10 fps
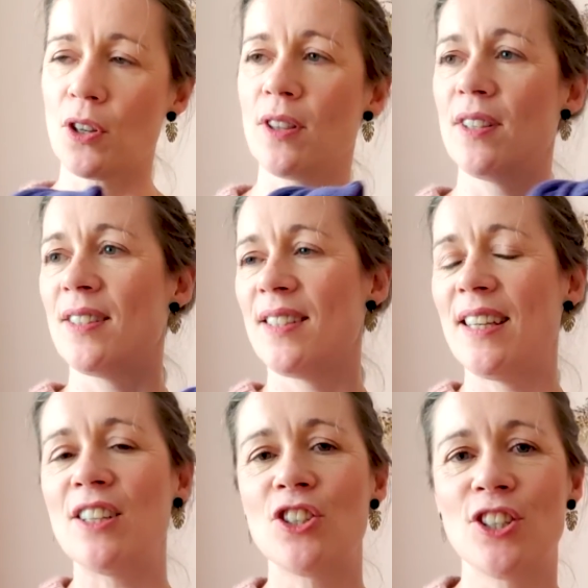the
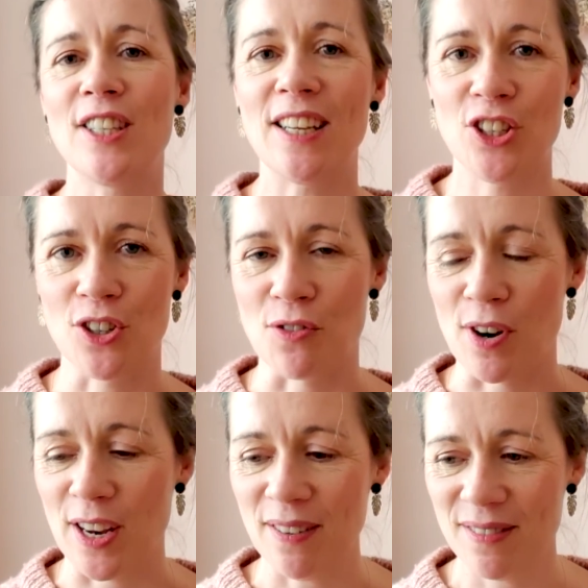Stitch
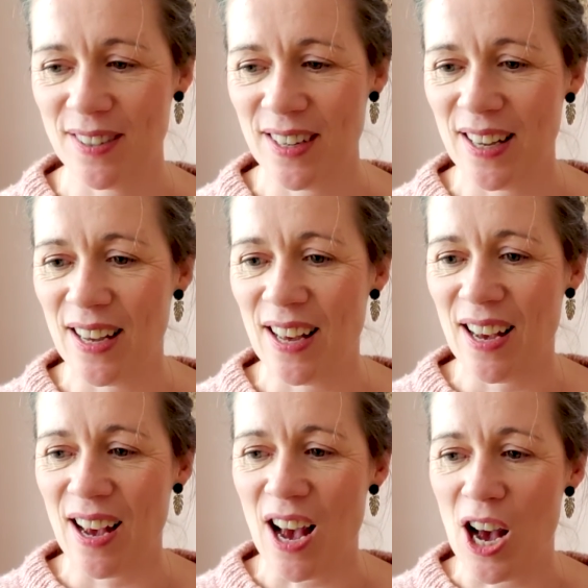dictionary
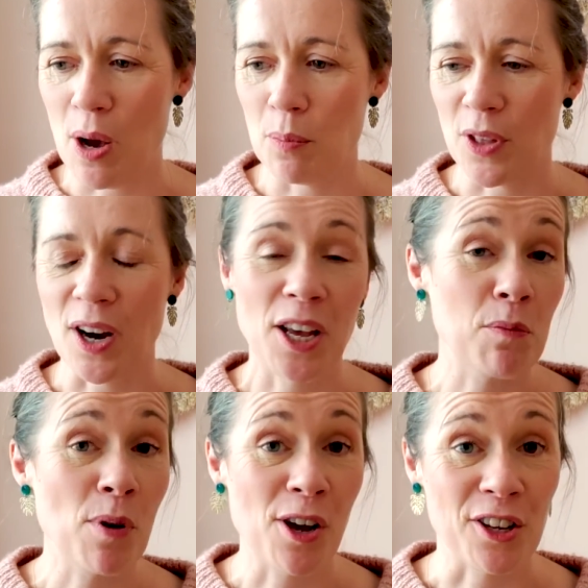that I
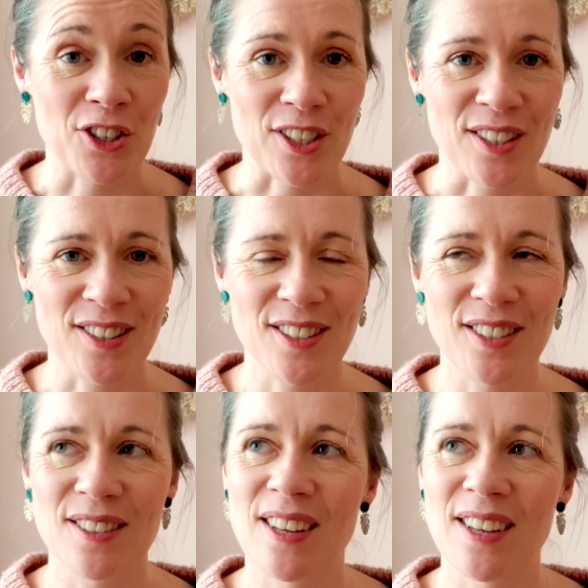had purchased,